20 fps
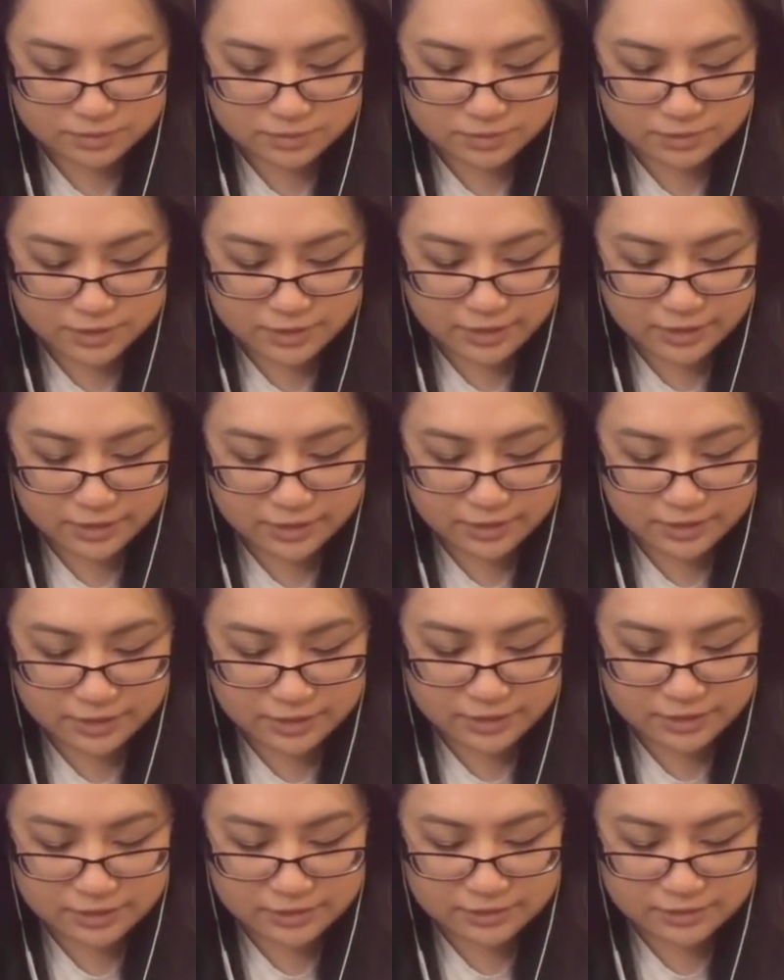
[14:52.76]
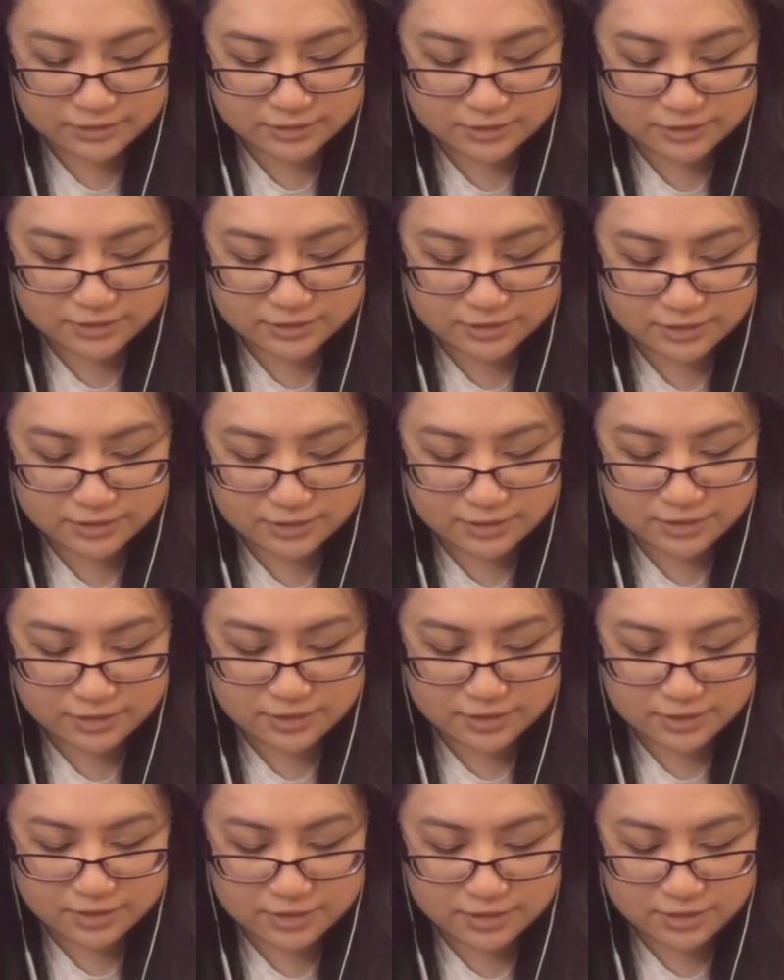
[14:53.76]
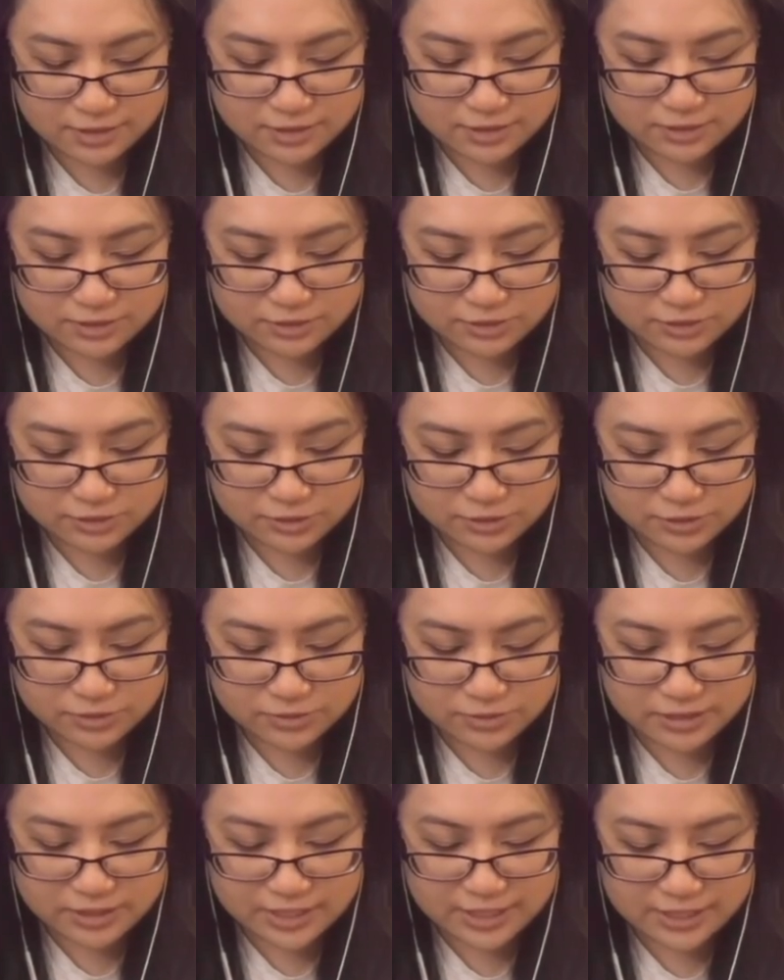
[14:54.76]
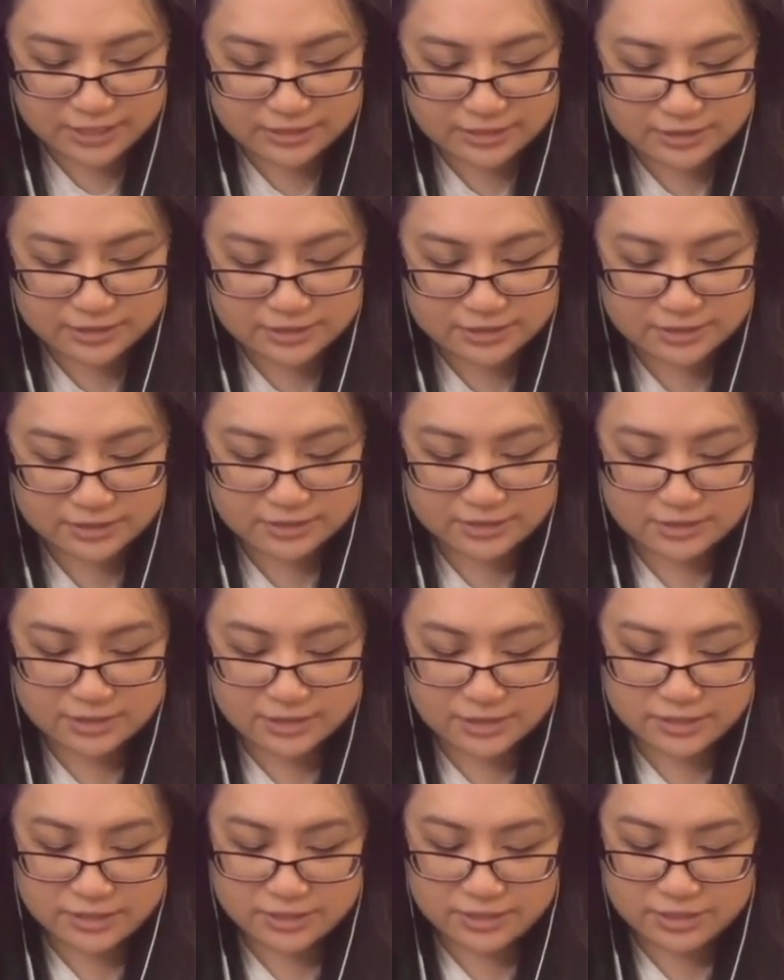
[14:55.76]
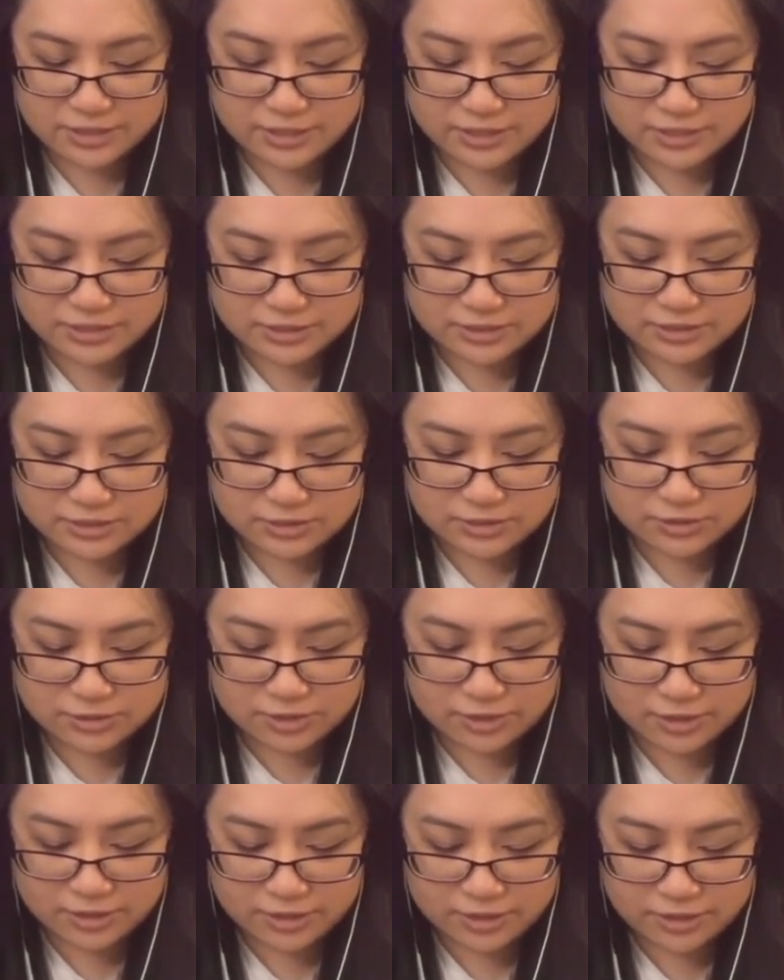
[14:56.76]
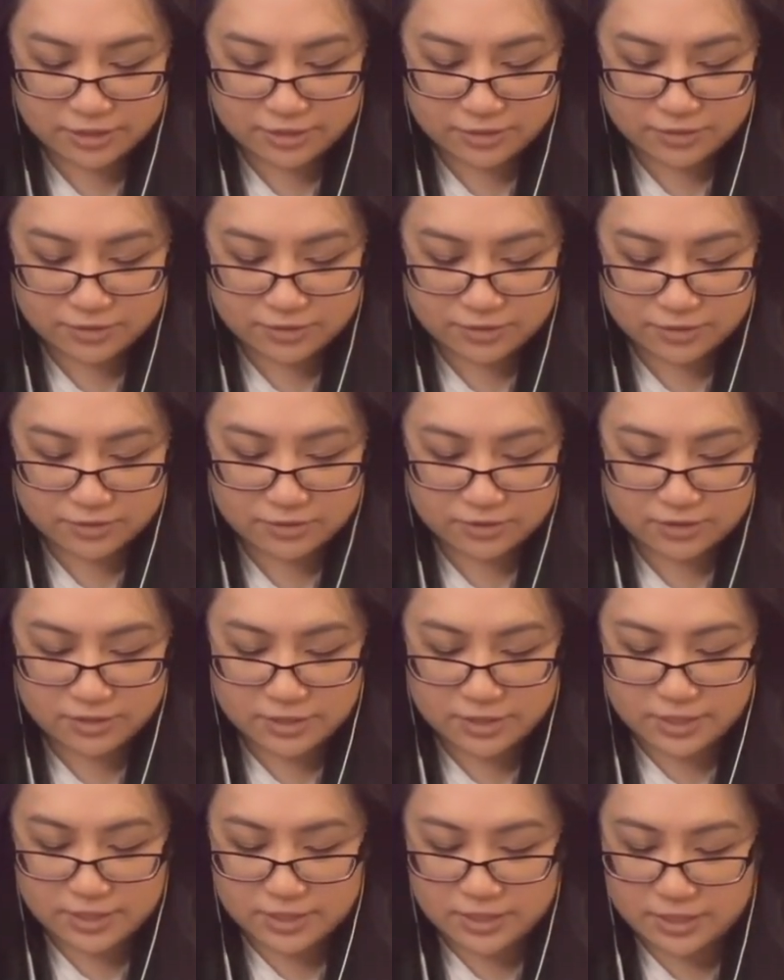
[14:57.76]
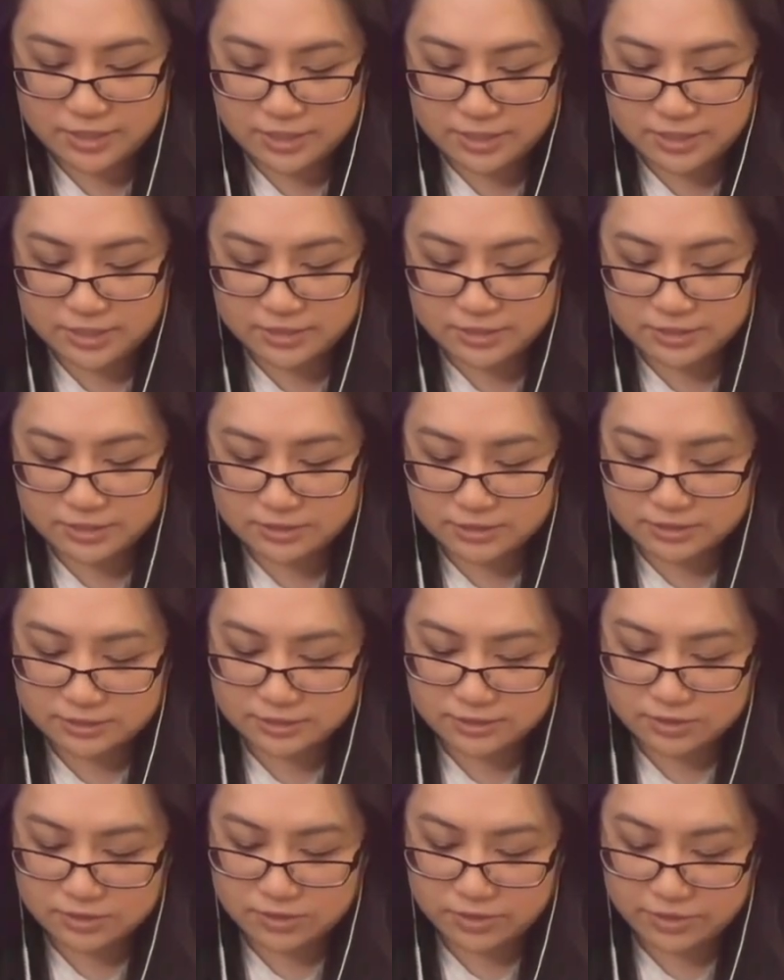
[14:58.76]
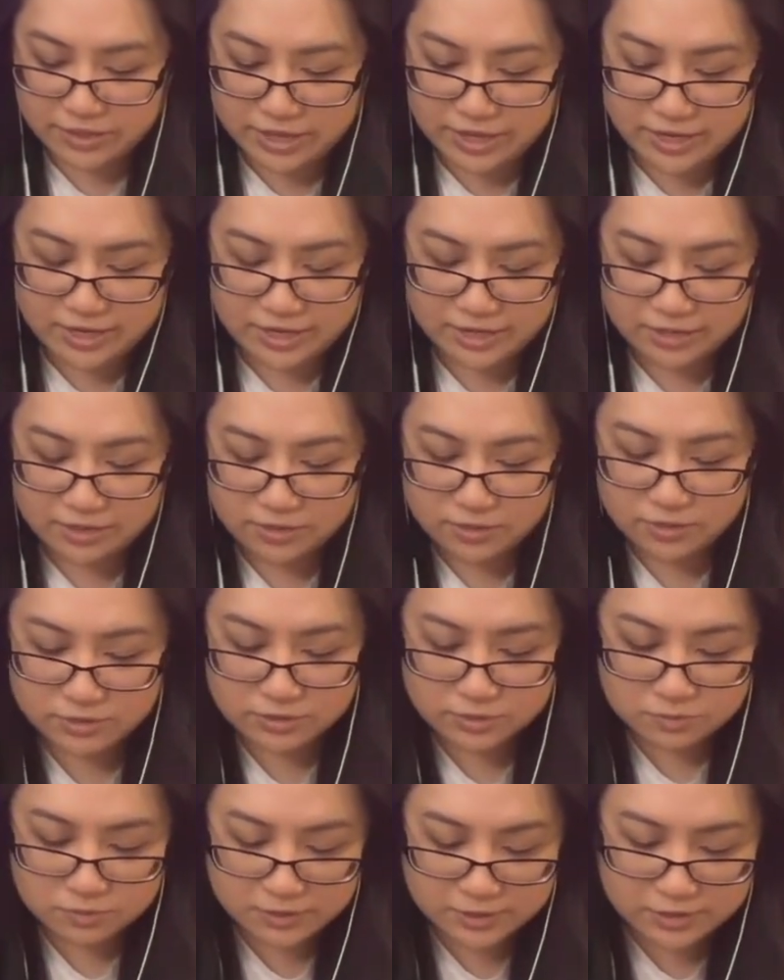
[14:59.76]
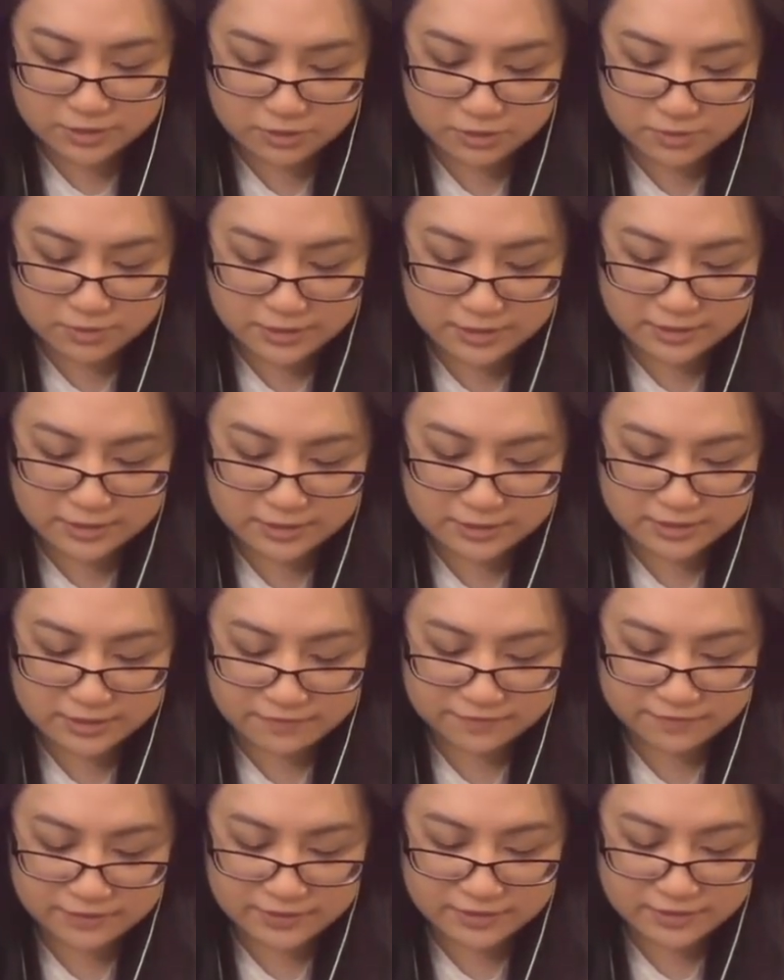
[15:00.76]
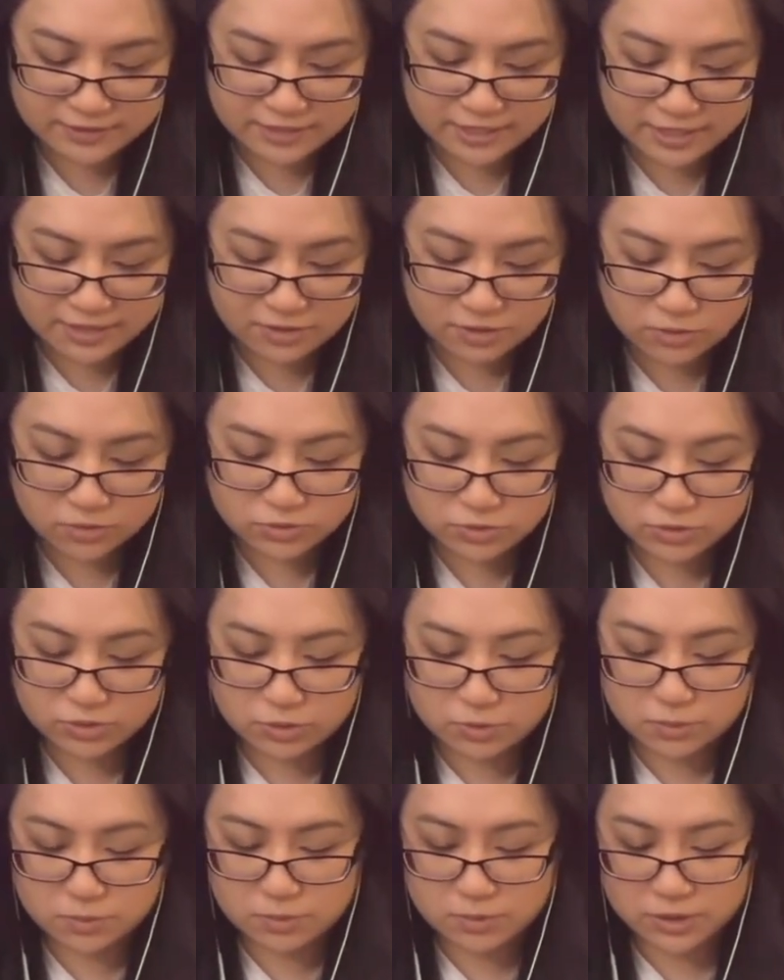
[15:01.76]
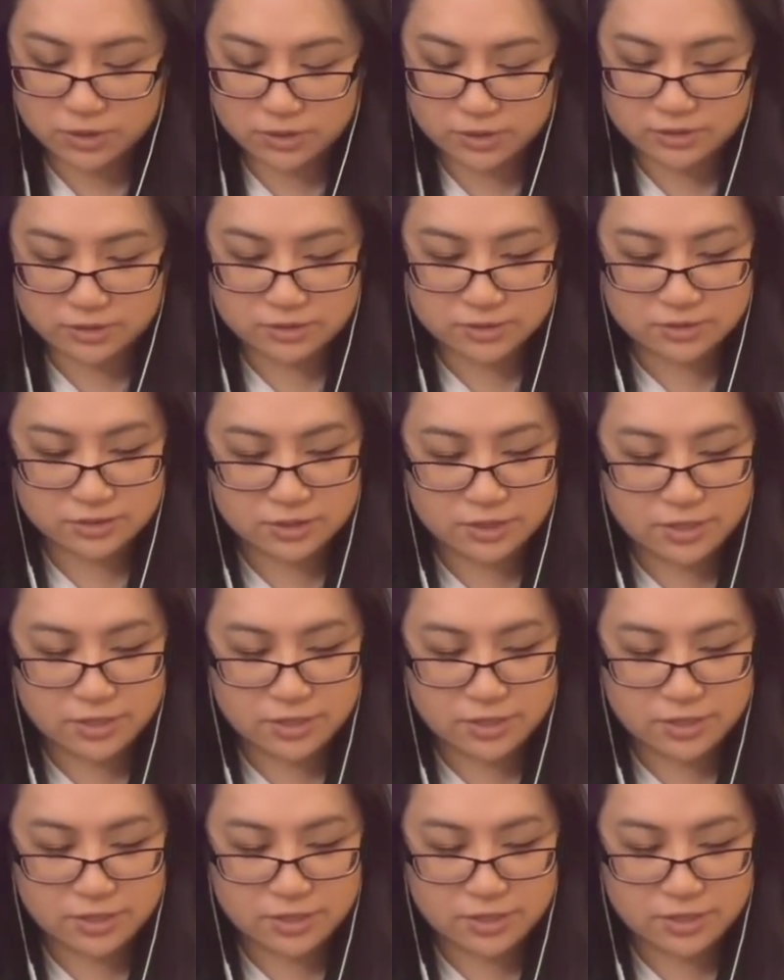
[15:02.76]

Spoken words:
like this, so that this triangle is, or that angle is 127. That also works.